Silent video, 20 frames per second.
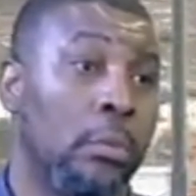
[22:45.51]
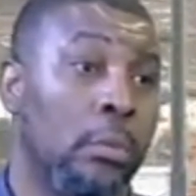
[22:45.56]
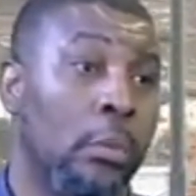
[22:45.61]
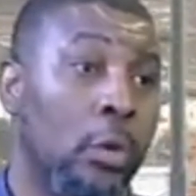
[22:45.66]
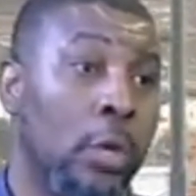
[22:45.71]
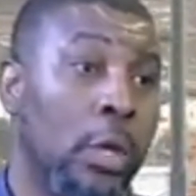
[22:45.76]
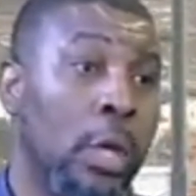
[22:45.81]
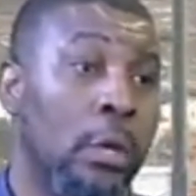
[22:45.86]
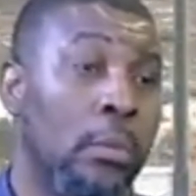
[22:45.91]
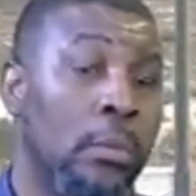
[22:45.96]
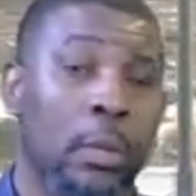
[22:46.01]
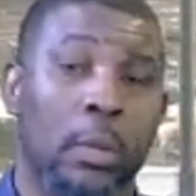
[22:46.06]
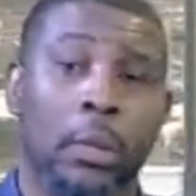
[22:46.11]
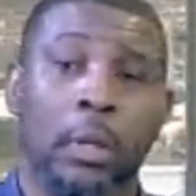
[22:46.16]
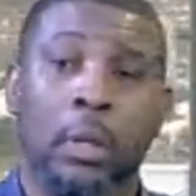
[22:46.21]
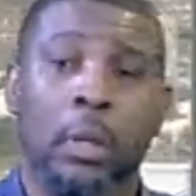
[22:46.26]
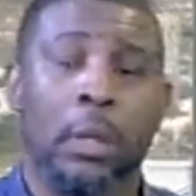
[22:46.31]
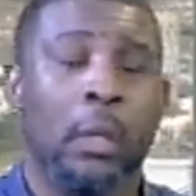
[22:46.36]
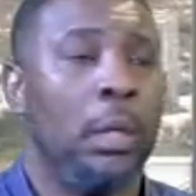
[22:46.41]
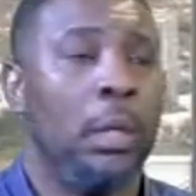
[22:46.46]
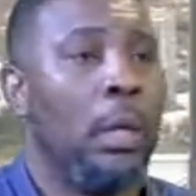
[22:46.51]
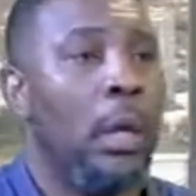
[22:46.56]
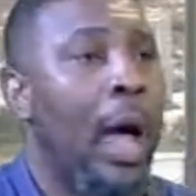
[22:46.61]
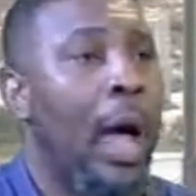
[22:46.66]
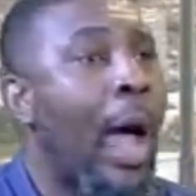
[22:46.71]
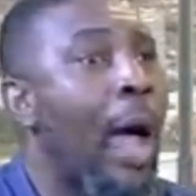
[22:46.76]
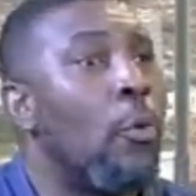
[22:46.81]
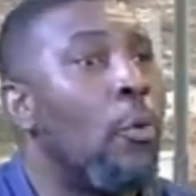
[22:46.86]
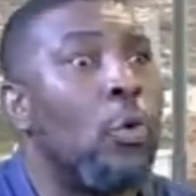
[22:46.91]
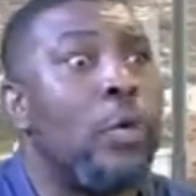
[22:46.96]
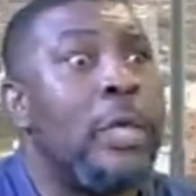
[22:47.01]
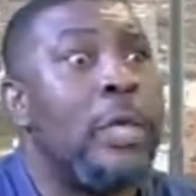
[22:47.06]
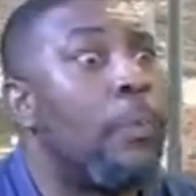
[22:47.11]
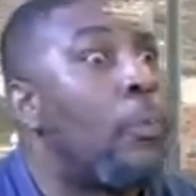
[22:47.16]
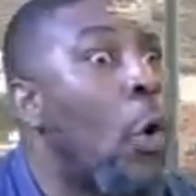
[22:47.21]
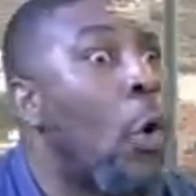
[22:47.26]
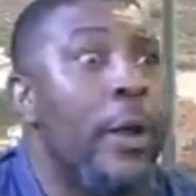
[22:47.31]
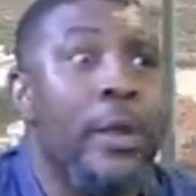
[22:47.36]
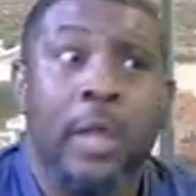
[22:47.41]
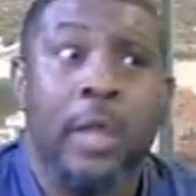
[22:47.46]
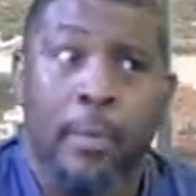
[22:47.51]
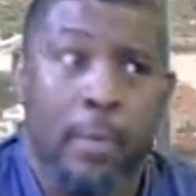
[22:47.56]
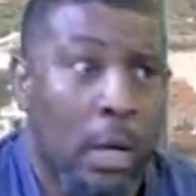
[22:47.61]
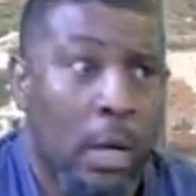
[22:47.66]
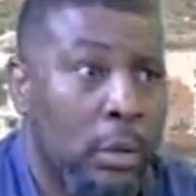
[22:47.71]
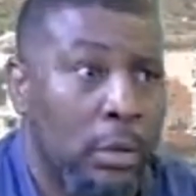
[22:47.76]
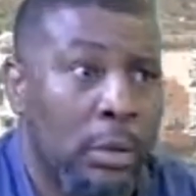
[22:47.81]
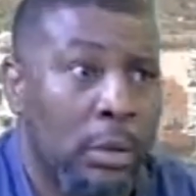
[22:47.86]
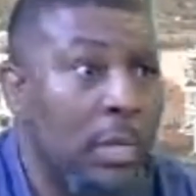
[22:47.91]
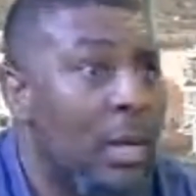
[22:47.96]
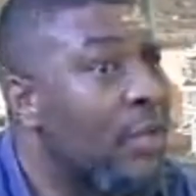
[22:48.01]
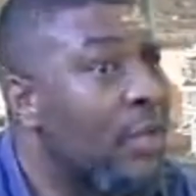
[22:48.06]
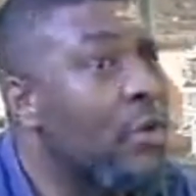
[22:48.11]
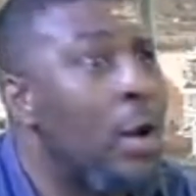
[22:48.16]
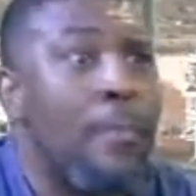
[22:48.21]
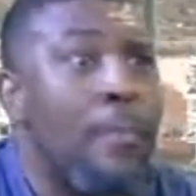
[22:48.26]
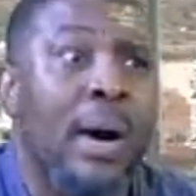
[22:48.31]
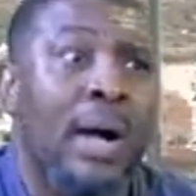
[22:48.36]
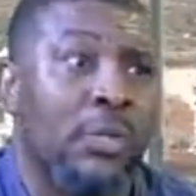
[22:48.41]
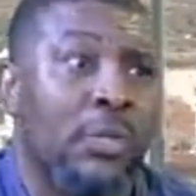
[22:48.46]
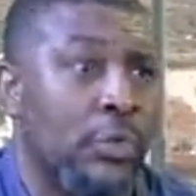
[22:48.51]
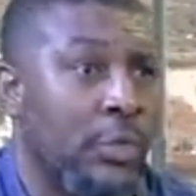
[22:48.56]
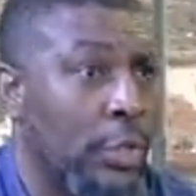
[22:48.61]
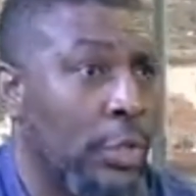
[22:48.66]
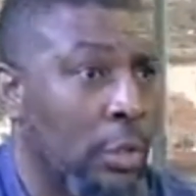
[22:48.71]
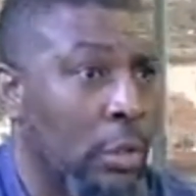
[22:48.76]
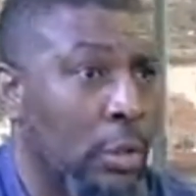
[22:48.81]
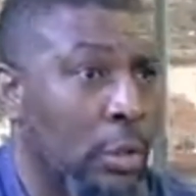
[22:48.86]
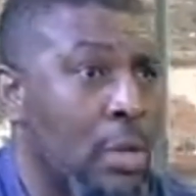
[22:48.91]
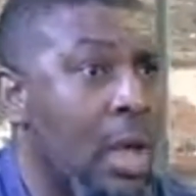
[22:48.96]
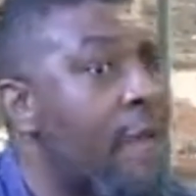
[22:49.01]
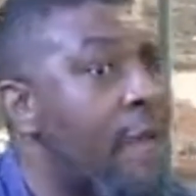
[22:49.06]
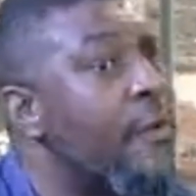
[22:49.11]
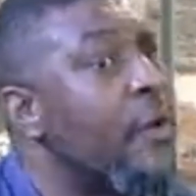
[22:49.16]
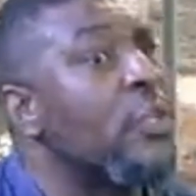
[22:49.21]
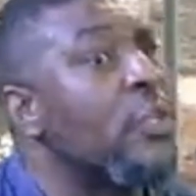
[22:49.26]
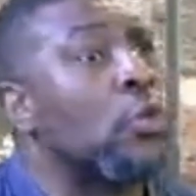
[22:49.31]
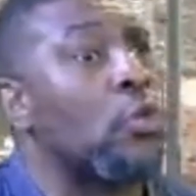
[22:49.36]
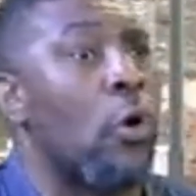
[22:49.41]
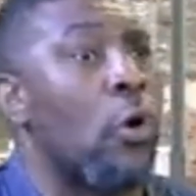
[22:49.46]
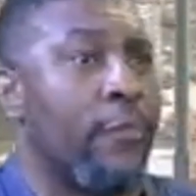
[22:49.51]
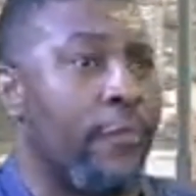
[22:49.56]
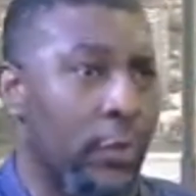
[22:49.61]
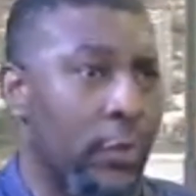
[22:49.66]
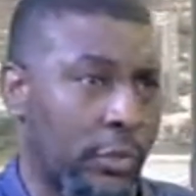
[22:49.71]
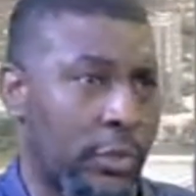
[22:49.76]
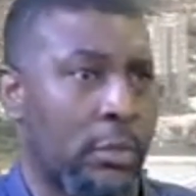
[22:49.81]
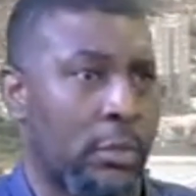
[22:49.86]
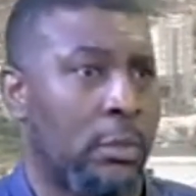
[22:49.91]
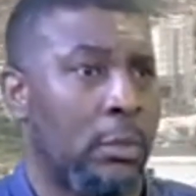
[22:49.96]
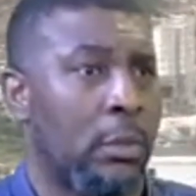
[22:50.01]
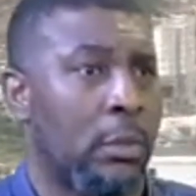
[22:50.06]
Okay, I will keep calling them out. The Nigerian Bar Association, they are a very strong force.